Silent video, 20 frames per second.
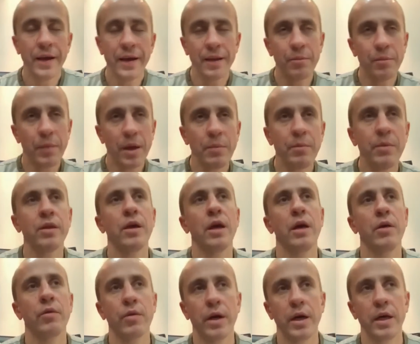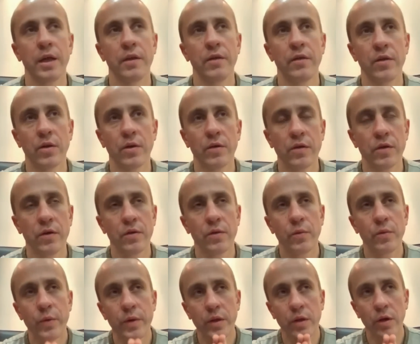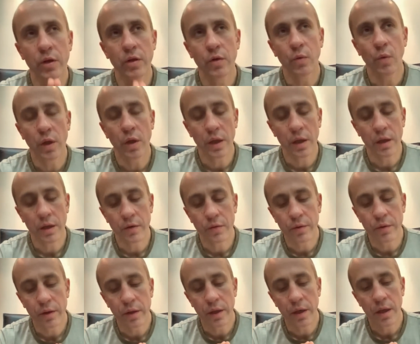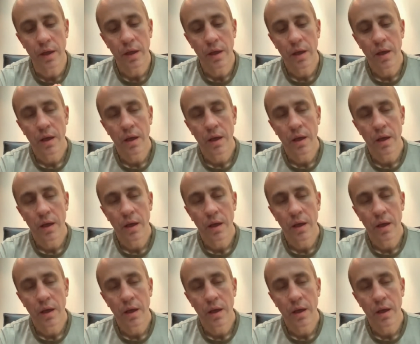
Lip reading: And maybe they're right, so we don't want to really